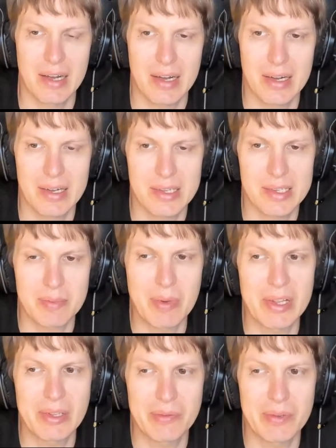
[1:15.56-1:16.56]
uh,
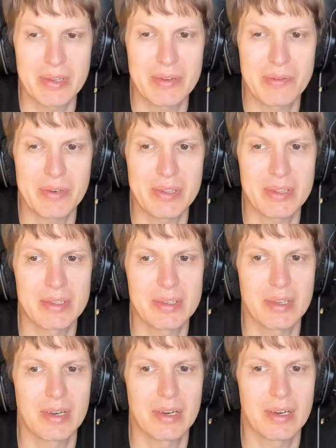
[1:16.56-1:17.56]
split of a different
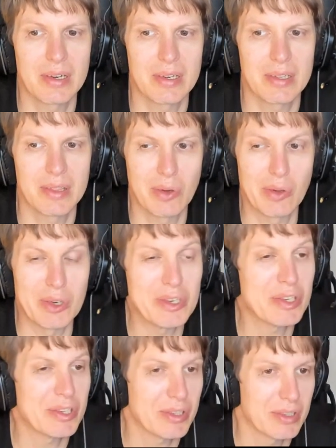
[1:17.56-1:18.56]
uh,
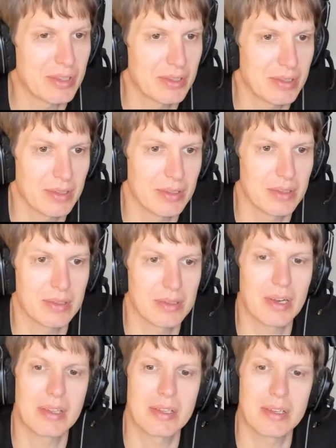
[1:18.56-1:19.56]
knowledge. Uh,
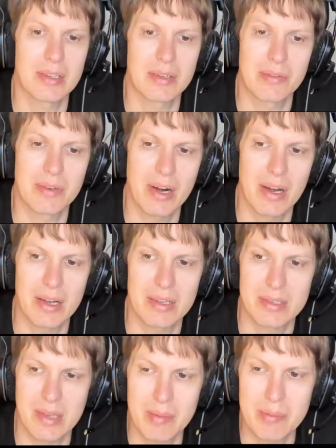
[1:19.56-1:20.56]
right, there are
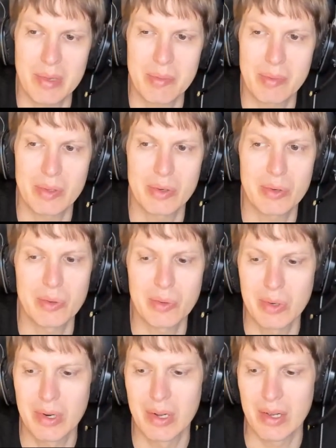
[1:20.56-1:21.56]
some people
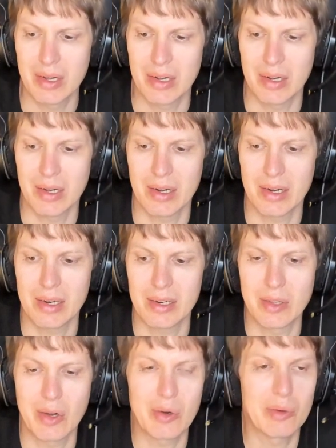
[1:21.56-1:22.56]
who really
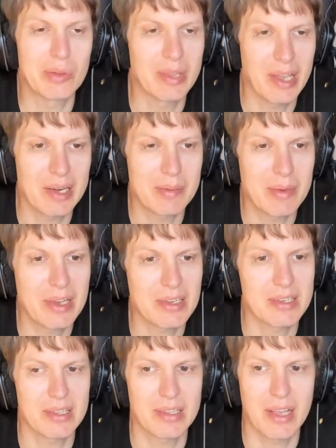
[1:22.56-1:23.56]
know
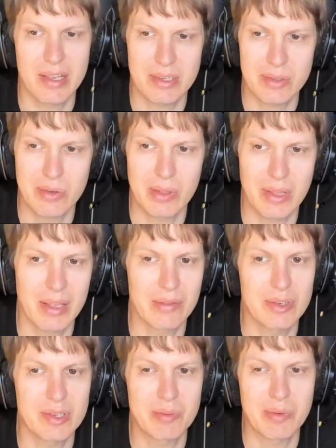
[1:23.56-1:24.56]
databases and SQL
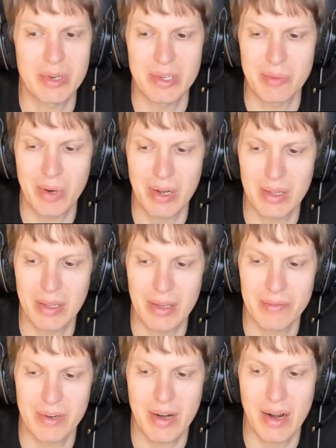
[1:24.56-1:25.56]
language pretty well,
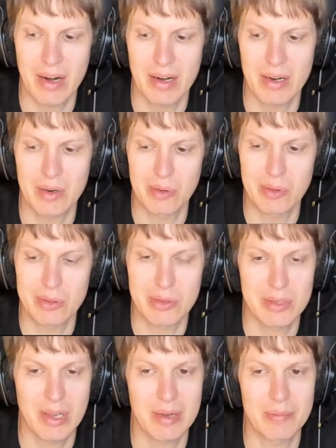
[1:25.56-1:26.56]
and there are also
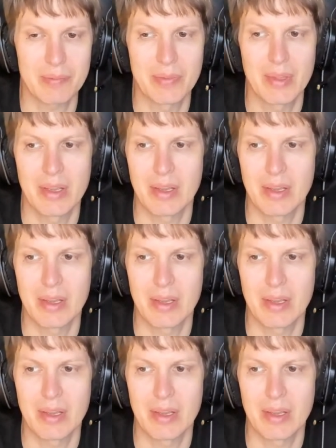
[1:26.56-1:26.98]
some